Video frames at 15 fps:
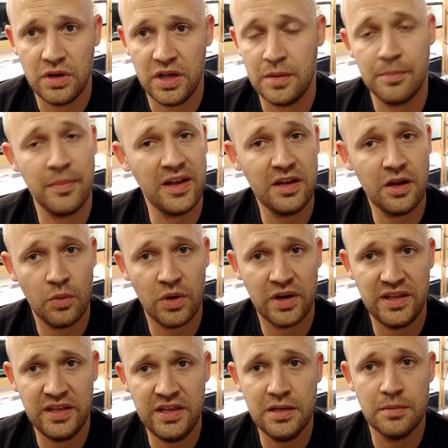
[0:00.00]
and it might not want
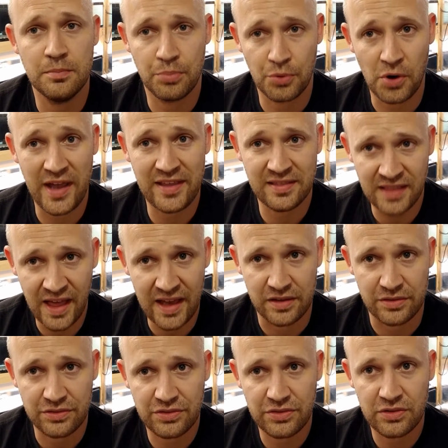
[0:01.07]
to eat in bright
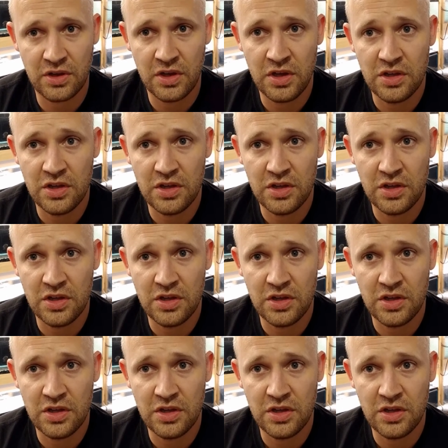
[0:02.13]
lights.